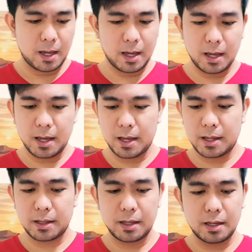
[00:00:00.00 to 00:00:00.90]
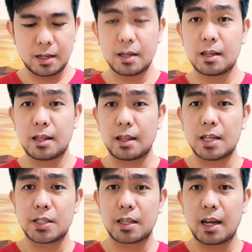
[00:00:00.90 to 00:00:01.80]
and
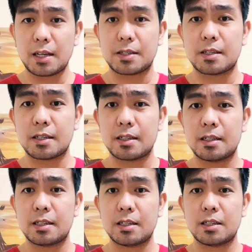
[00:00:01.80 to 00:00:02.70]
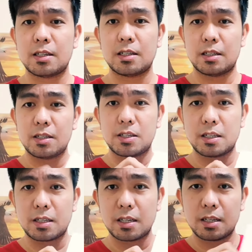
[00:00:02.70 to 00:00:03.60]
that's it, guys. This is
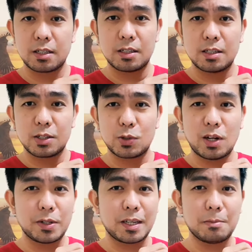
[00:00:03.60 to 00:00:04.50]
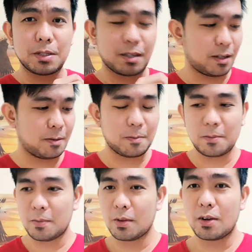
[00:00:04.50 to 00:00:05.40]
it. So now it's empty.
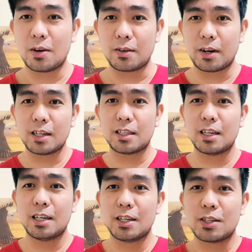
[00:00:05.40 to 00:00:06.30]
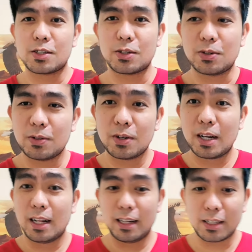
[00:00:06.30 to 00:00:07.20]
Alright, so
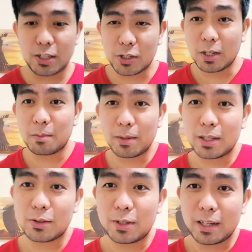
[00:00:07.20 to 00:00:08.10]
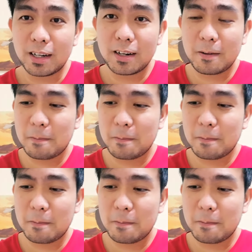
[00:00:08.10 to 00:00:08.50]
let's jump into the